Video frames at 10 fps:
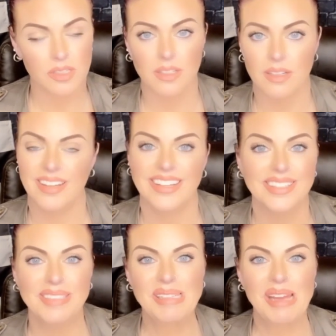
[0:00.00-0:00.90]
and
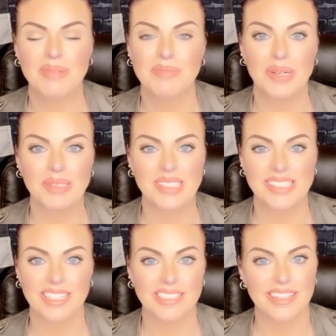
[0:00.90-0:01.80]
those I've been
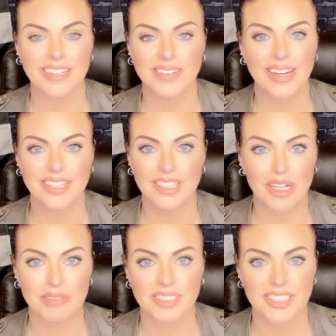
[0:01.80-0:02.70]
posting, you know, on and
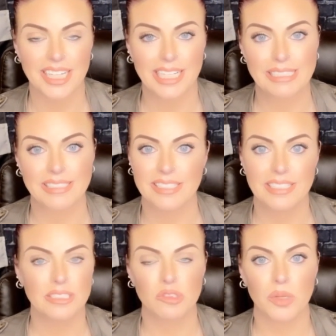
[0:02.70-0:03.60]
off for the last
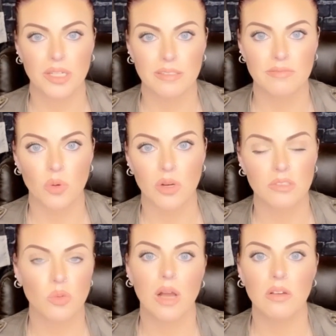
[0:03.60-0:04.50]
12
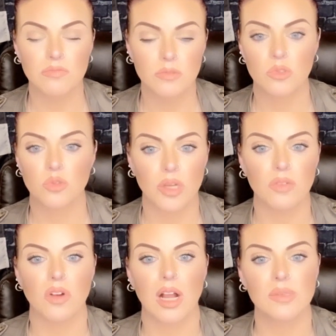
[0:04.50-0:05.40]
to
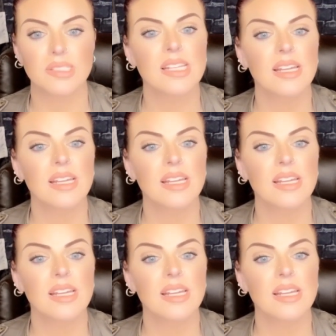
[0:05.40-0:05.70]
24 hours.